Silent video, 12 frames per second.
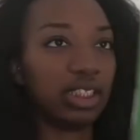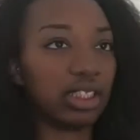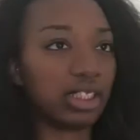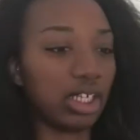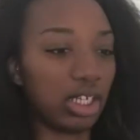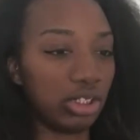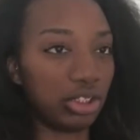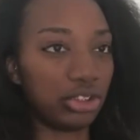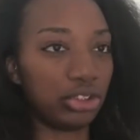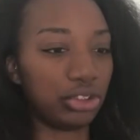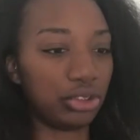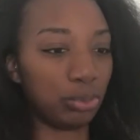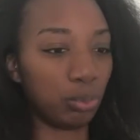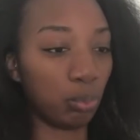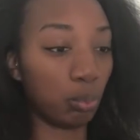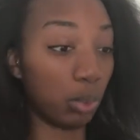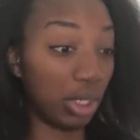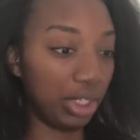in the color
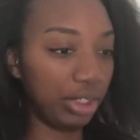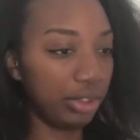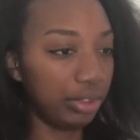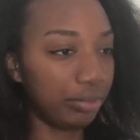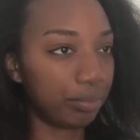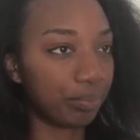1.